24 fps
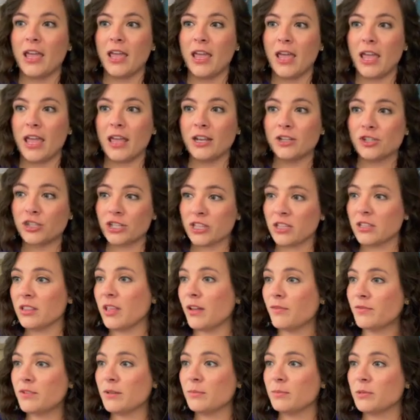And she
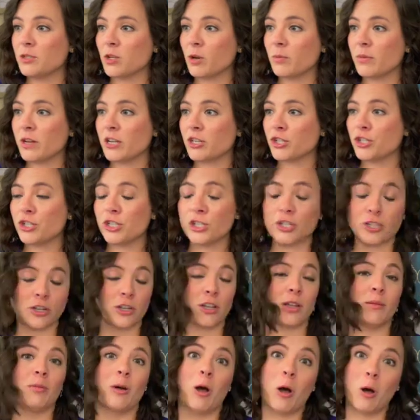loved him so much, she took
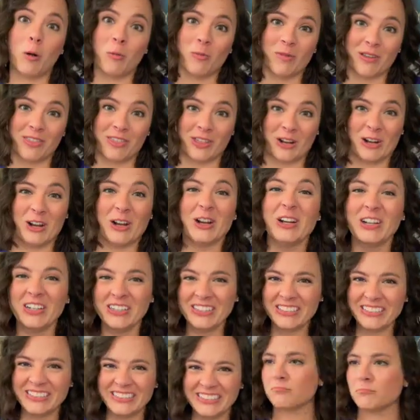him home with her.
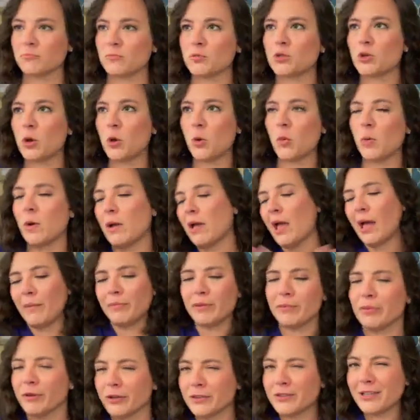So happy
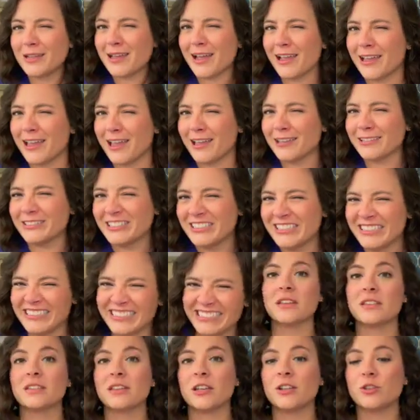birthday, I guess.
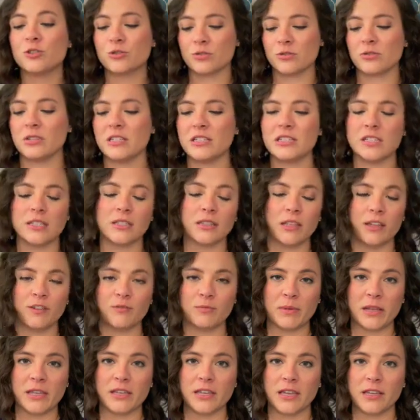I truly did love
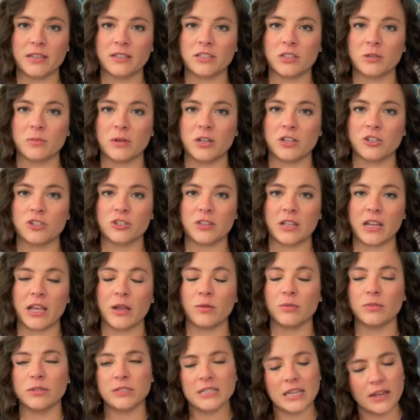my cakes so much that I
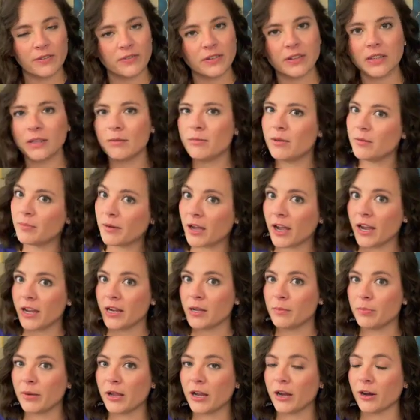will definitely be buying a
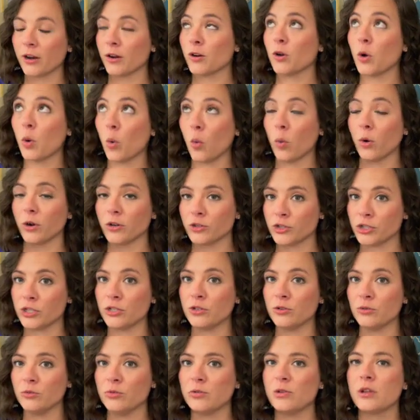pair or
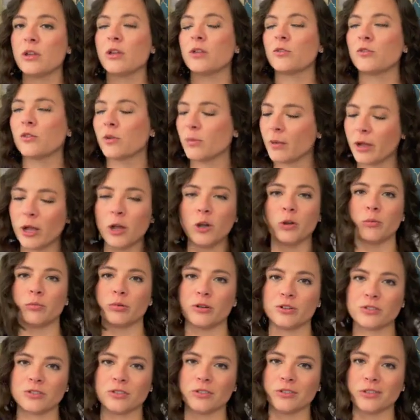two for my own
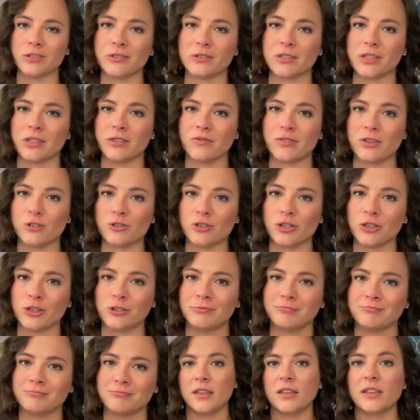personal use in the future.
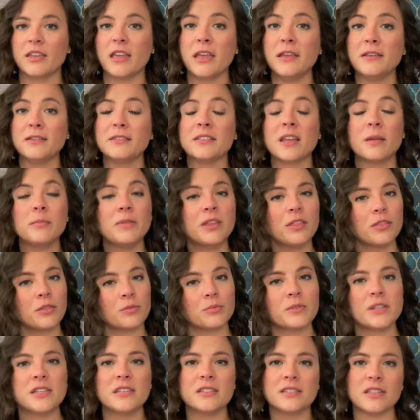Cakes come in
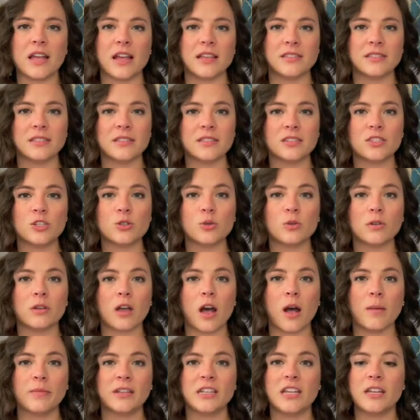3 sizes to
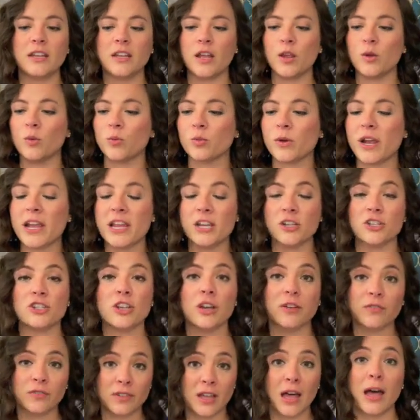accommodate a range
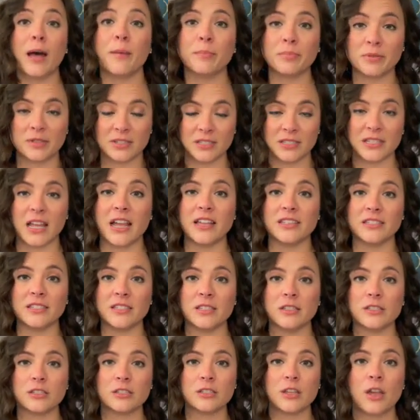of cup
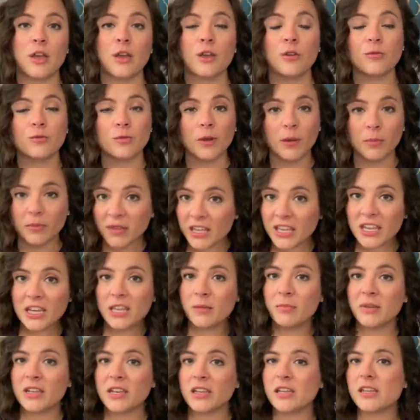sizes, from itty
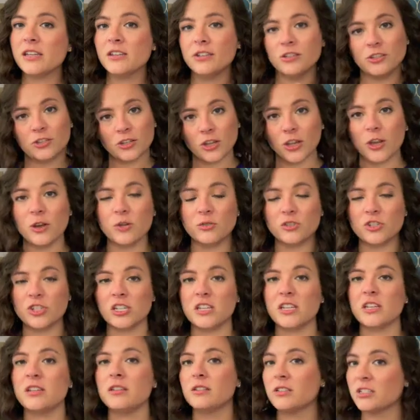bitty to
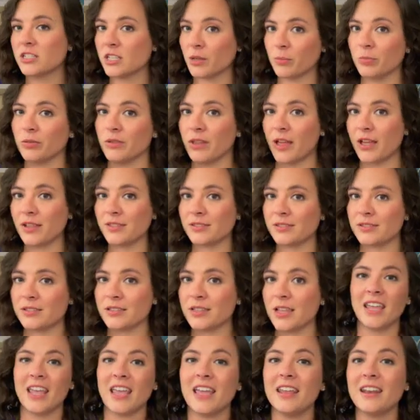OG to plus.
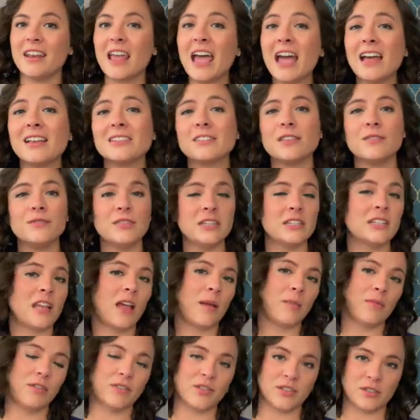And as of the time
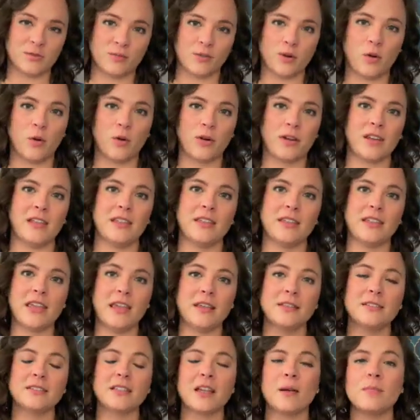of this recording,
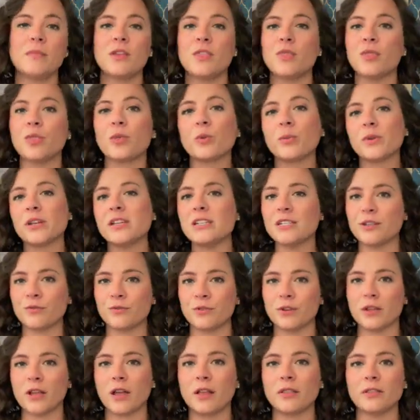cakes come in 3
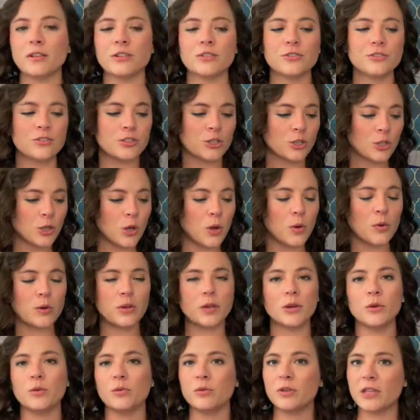different colors:
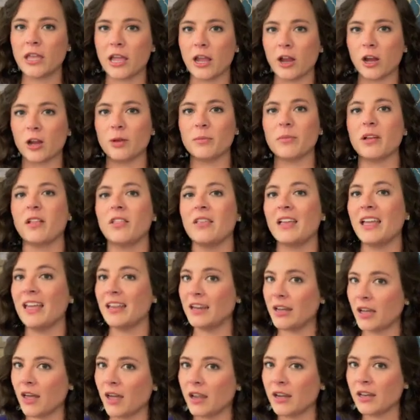cocoa, caramel, and
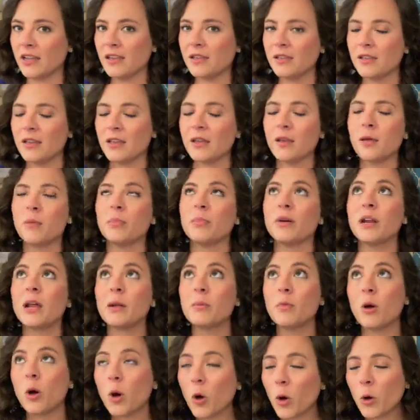honey. But I'm
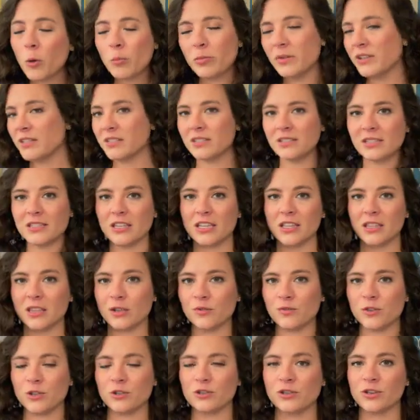hoping to see in the
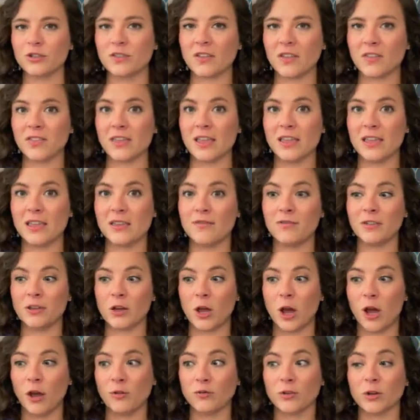future that they even
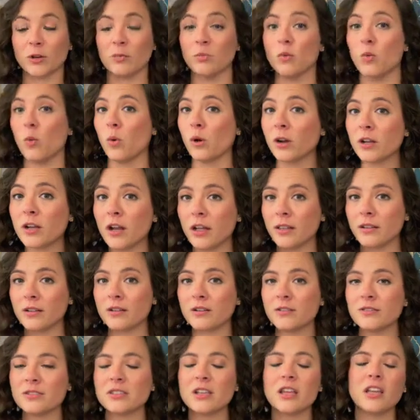offer more
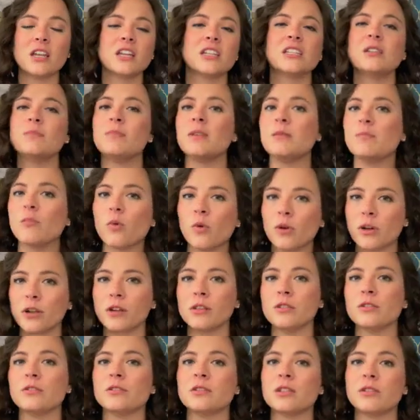colors to be more
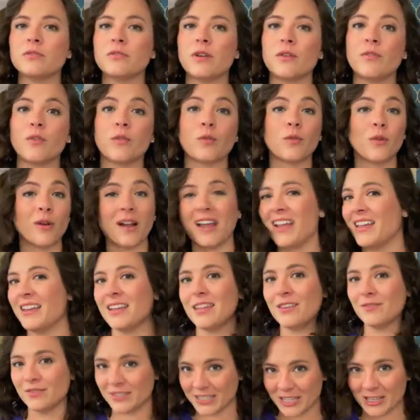inclusive of a variety
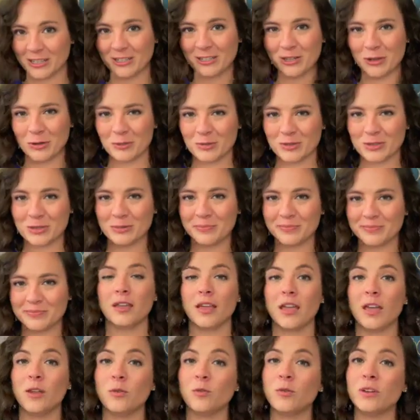of skin tones.
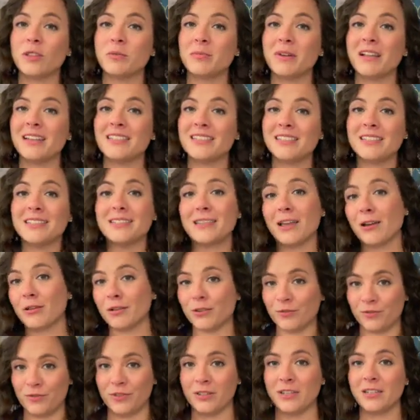And with my discount
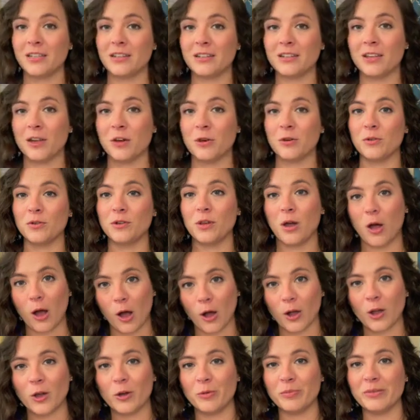affiliate code,
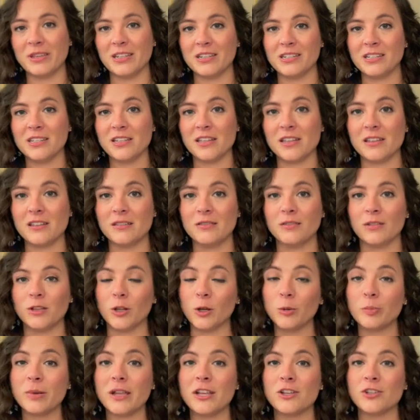OncoPT, your
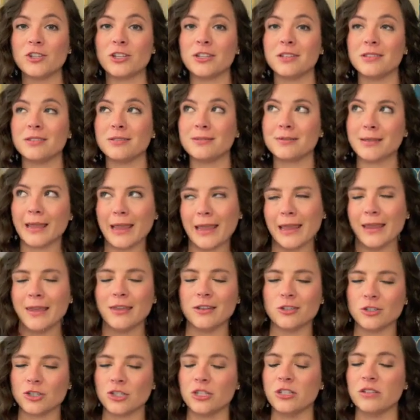patients
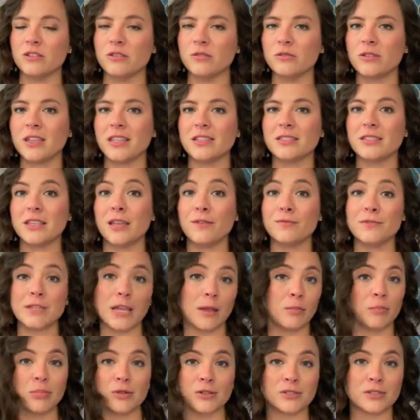and you can save
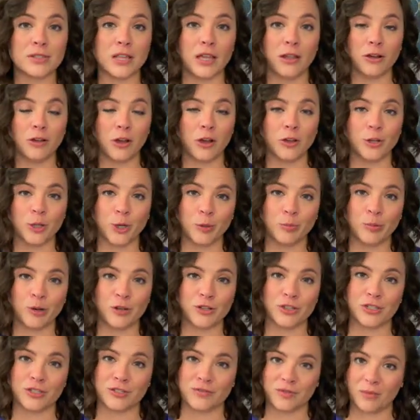10% on your
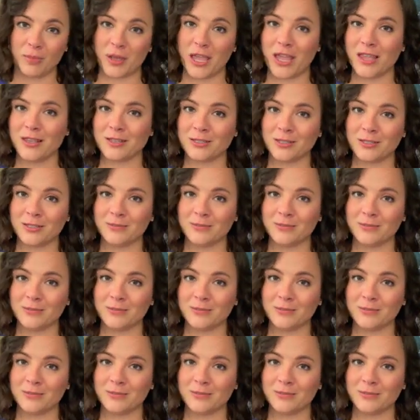purchase from Cakes.